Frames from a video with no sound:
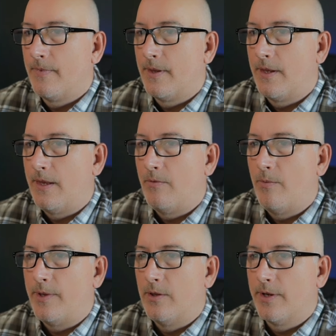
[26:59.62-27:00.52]
And then when
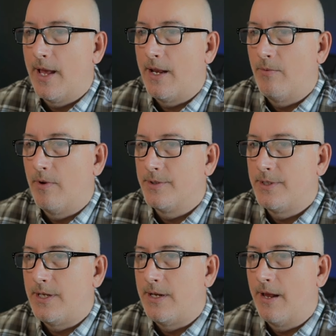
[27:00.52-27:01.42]
we look at it, we'll
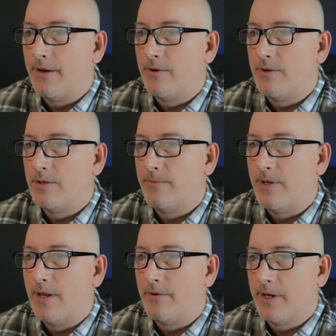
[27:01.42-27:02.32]
see down here, there should be
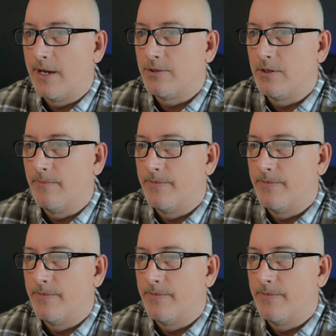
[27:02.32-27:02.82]
another connection.